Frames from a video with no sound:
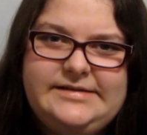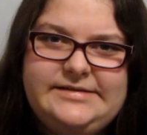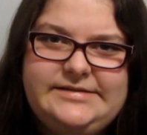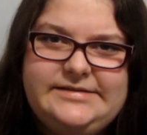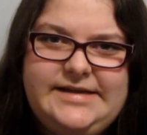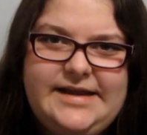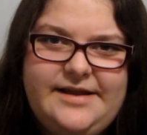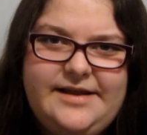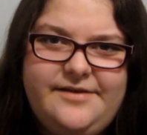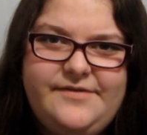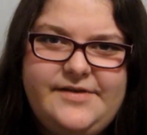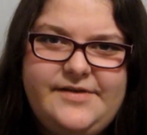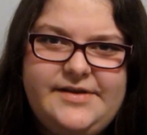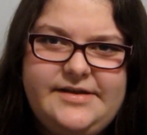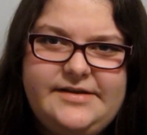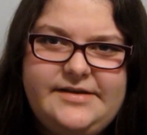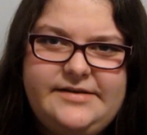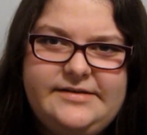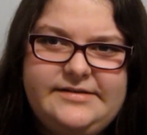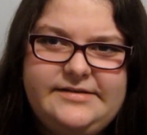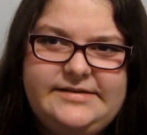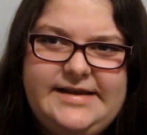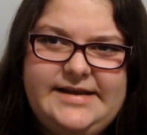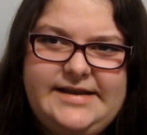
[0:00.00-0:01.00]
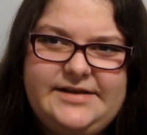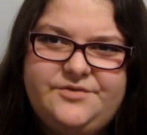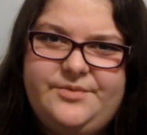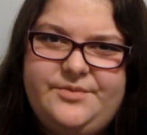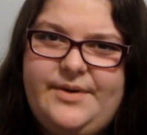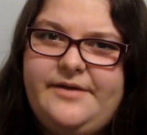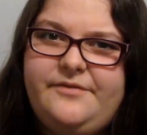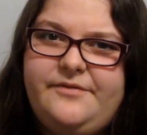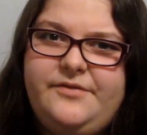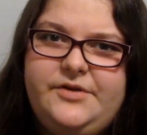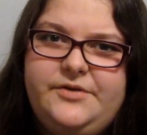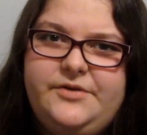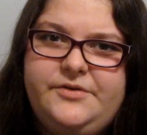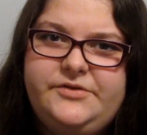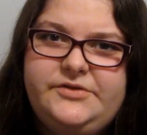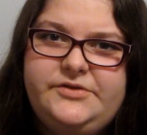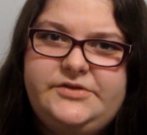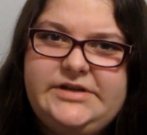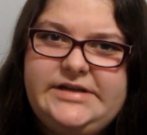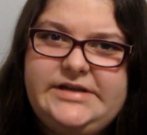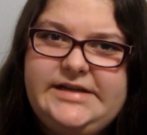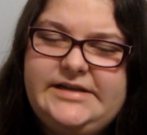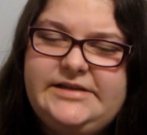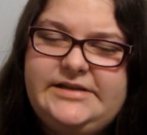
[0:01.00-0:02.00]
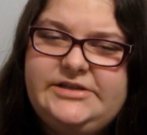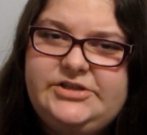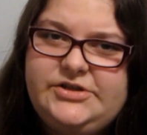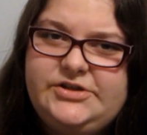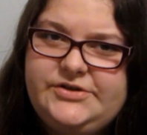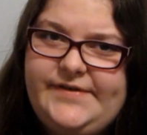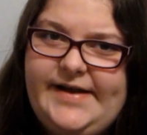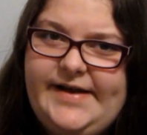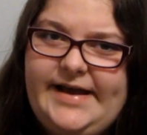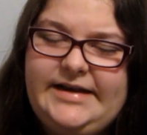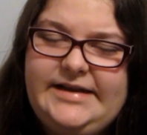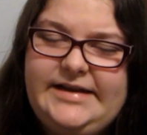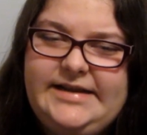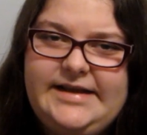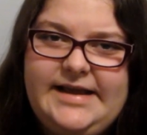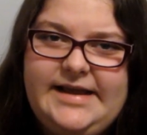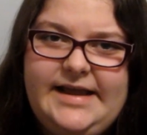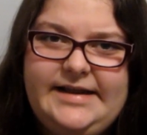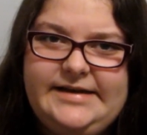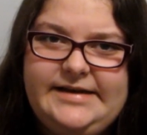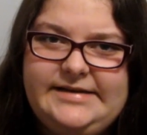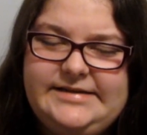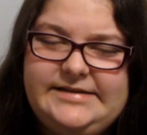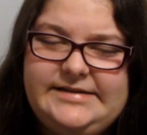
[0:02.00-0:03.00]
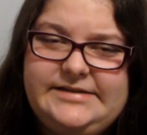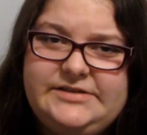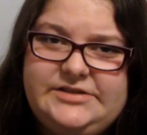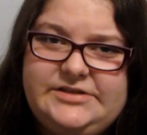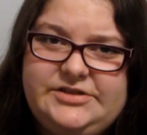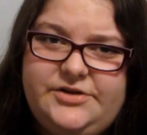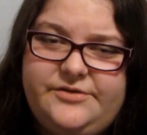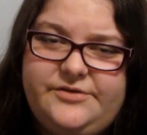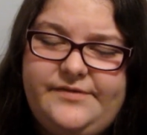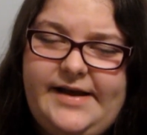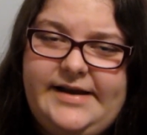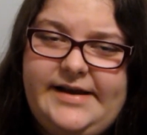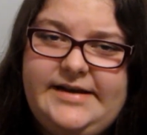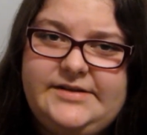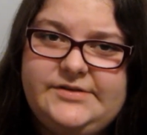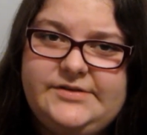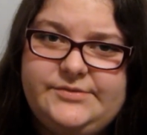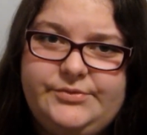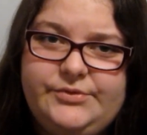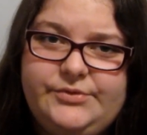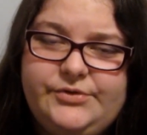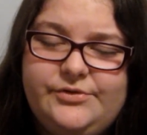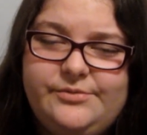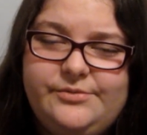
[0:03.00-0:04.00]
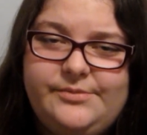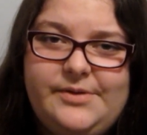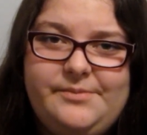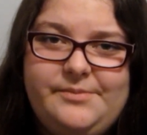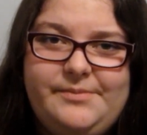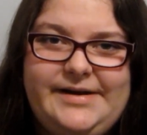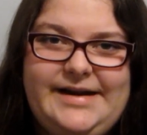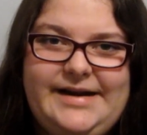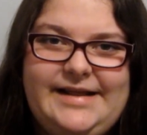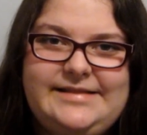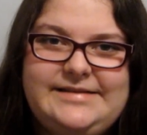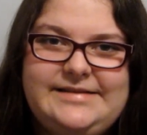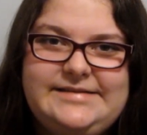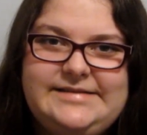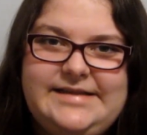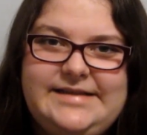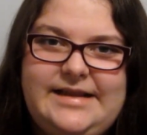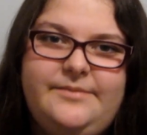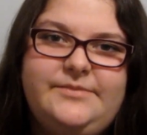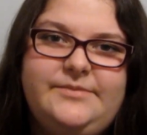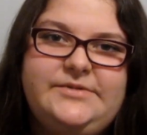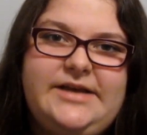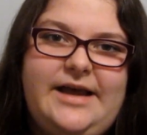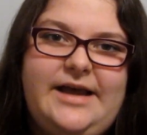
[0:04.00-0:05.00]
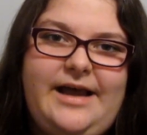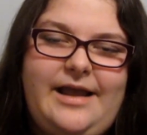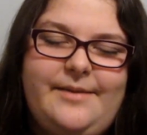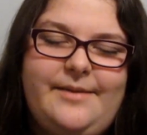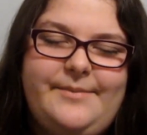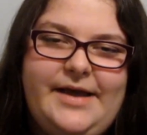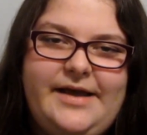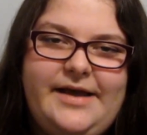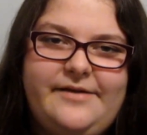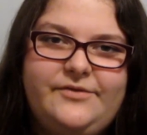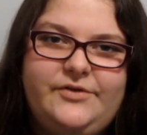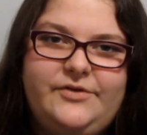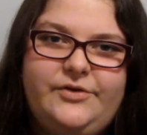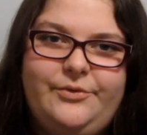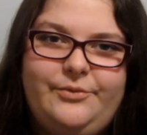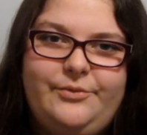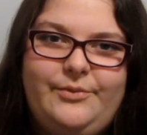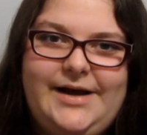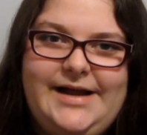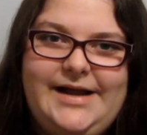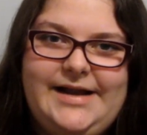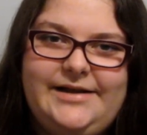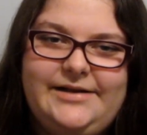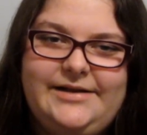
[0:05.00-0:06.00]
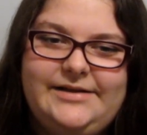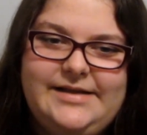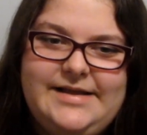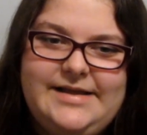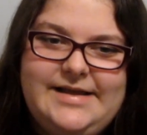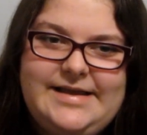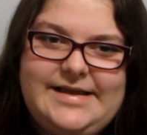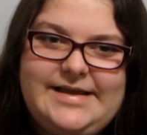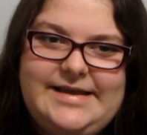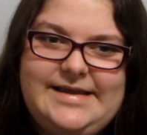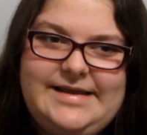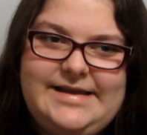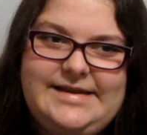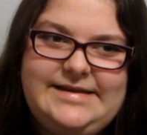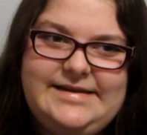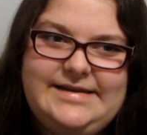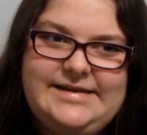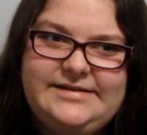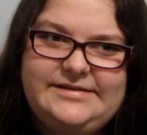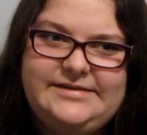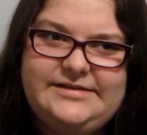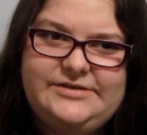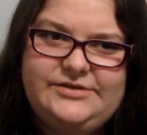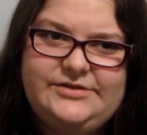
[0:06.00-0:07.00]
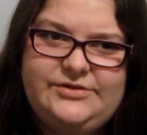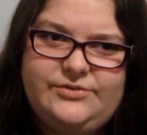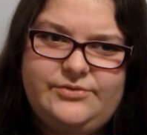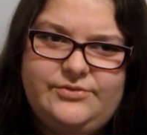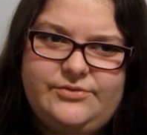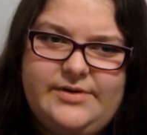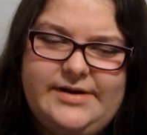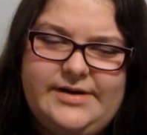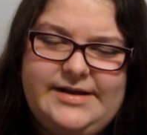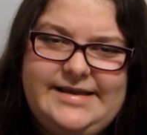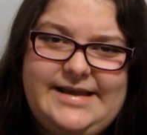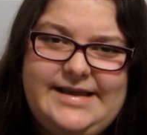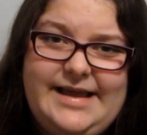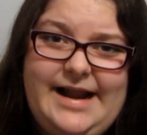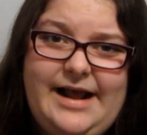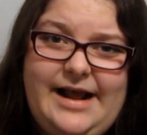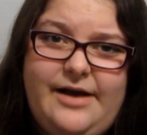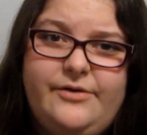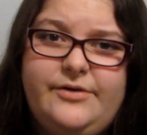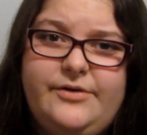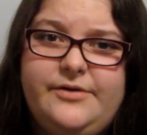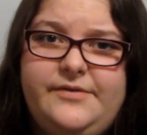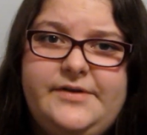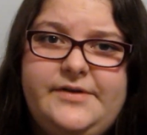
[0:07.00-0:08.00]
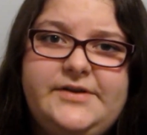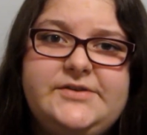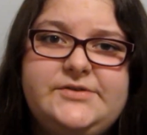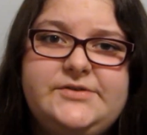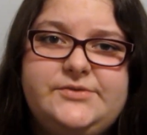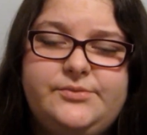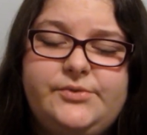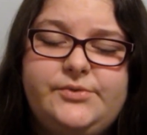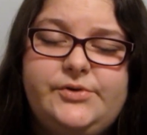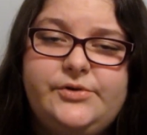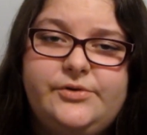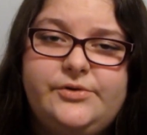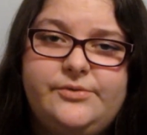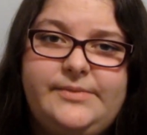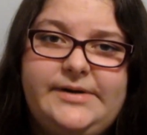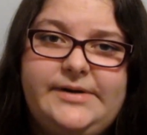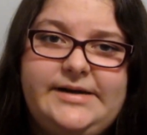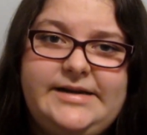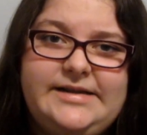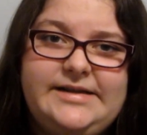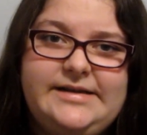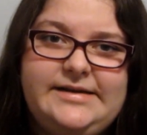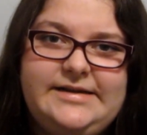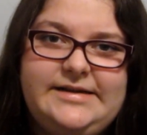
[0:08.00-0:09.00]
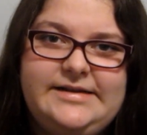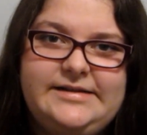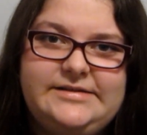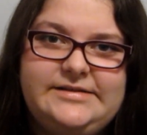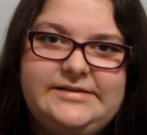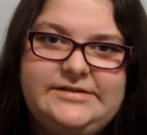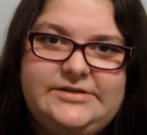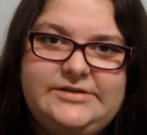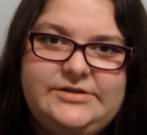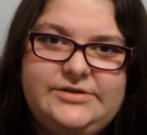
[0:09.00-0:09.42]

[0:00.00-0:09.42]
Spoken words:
David takes refuge in Giovanni and in Giovanni's room, but at the same time, after a while, he needs to get out of his room and he